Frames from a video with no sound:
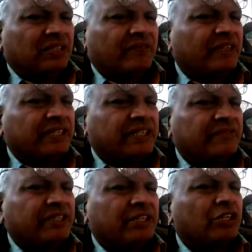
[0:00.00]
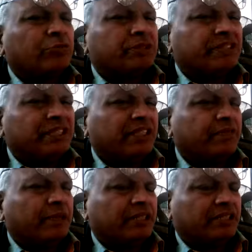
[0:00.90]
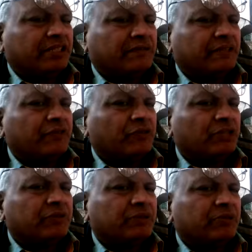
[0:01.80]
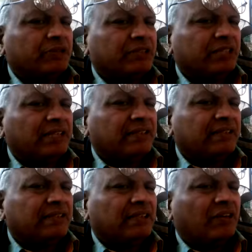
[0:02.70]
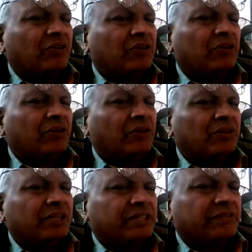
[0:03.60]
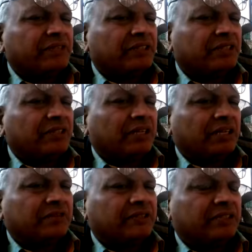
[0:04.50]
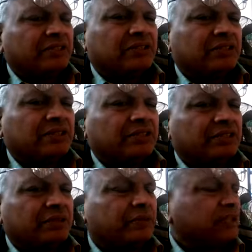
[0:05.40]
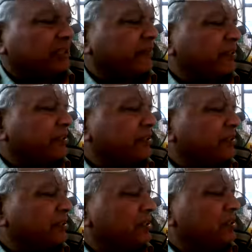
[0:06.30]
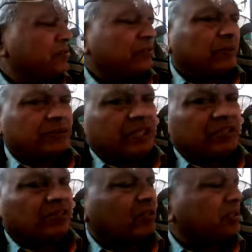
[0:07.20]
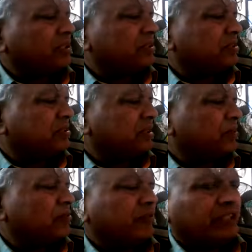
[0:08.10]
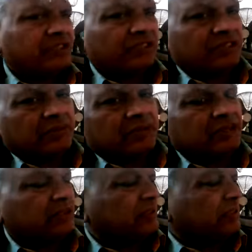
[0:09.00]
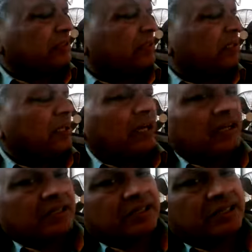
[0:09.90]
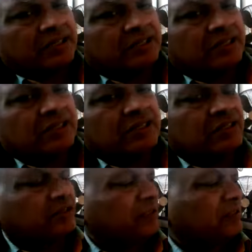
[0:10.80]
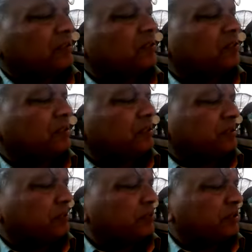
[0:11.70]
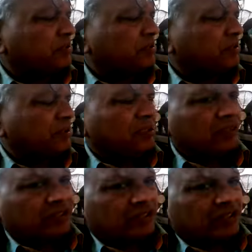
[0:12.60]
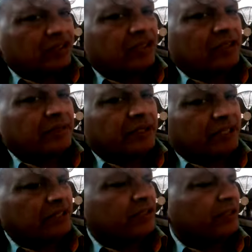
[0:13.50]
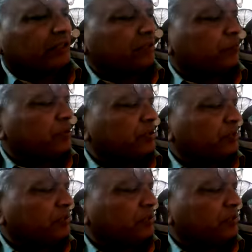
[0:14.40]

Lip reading: One activity cannot be delayed by another. If you keep something delayed, so all activities on other disciplines are affected. So I'm saying coordinations among various disciplines, from the architectural and structural discipline, structural and mechanical discipline,